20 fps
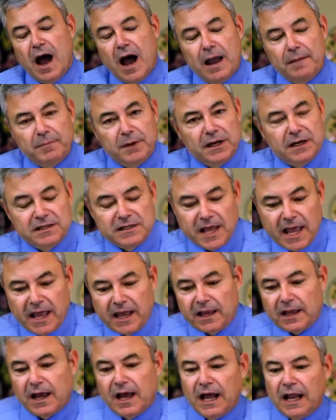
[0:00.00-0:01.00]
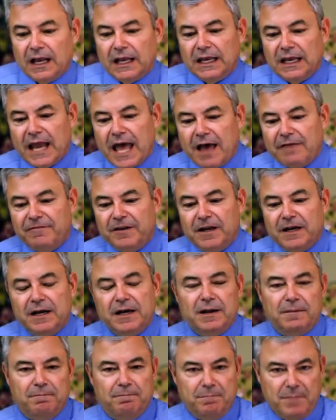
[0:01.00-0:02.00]
I'm going to take
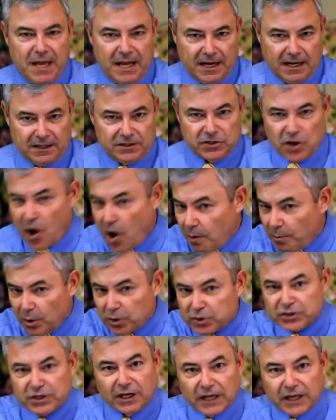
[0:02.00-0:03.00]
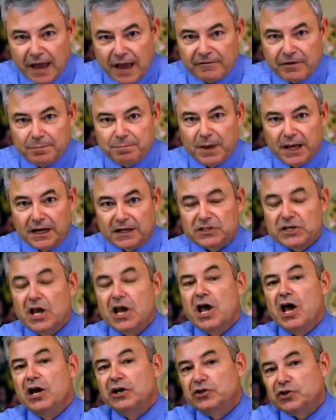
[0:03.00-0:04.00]
11 minutes, almost 11 minutes,
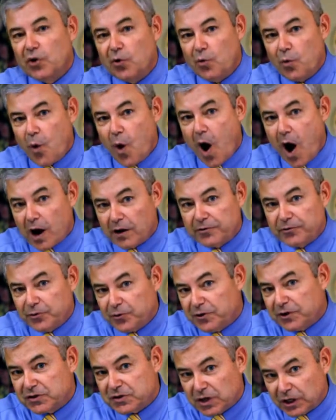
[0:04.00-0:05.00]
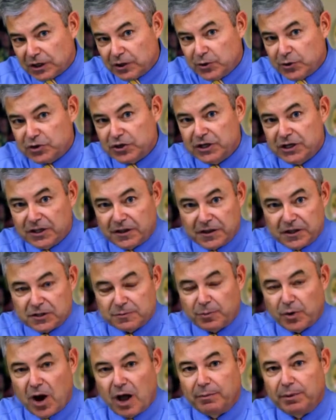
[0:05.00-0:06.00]
to walk through the solution to this
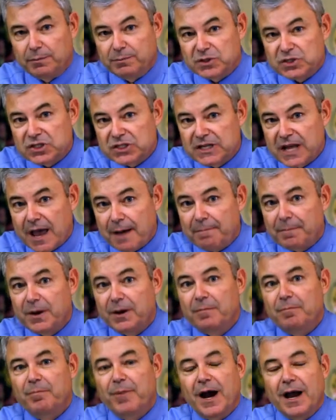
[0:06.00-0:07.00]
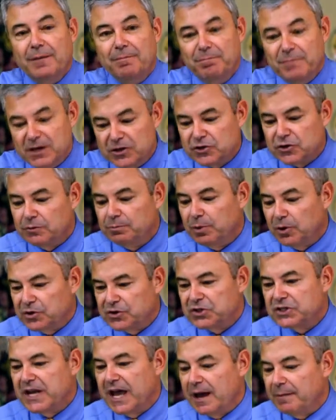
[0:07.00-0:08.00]
problem step by miserable
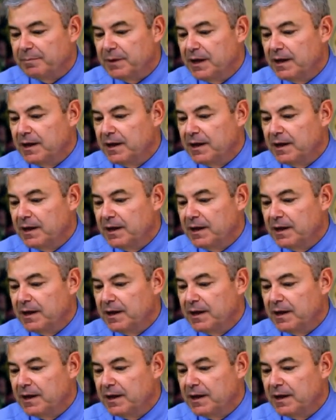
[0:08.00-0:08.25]
step.